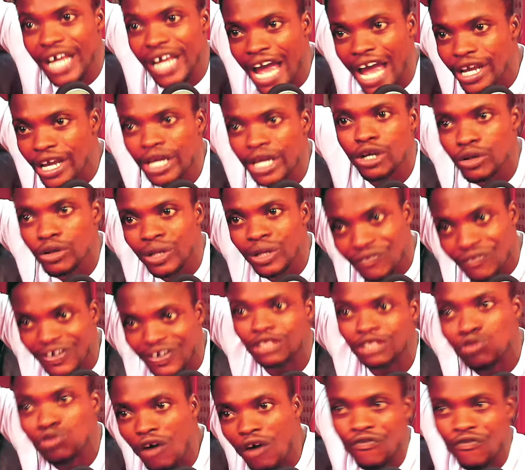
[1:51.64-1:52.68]
a
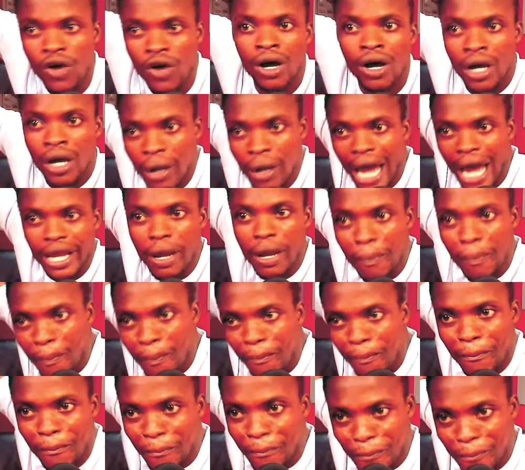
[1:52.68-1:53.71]
University of
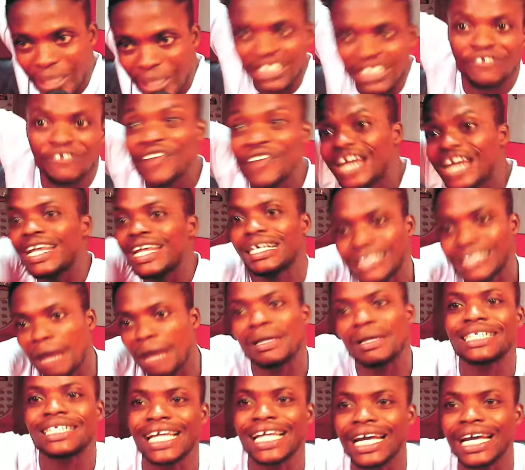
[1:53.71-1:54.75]
Pennsylvania,
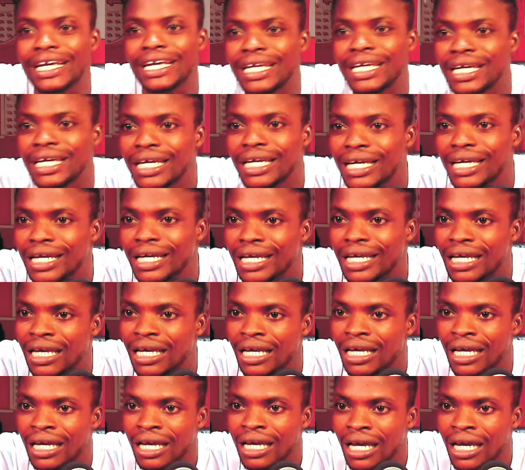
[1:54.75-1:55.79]
Sametre.
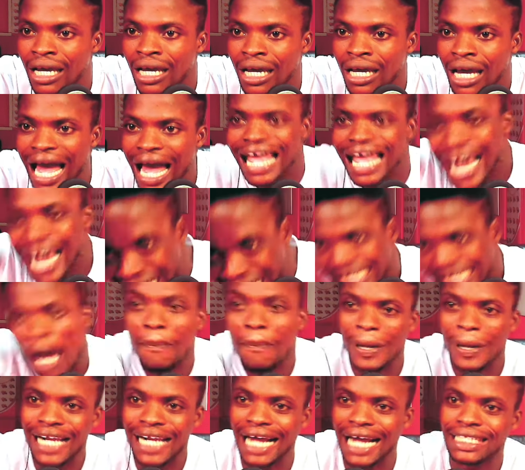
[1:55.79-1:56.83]
A clear
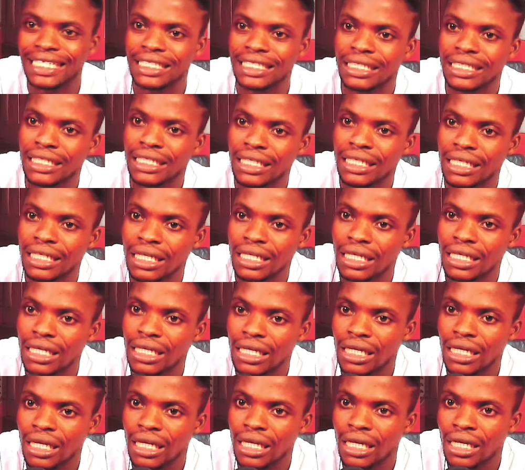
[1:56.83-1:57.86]
penalty.
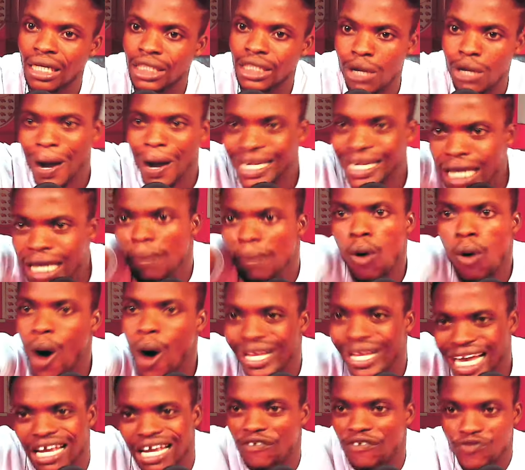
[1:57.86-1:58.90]
They were dear boy,
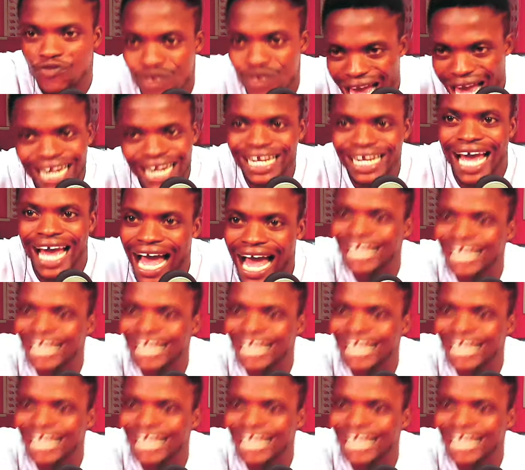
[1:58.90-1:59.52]
a fuyari, a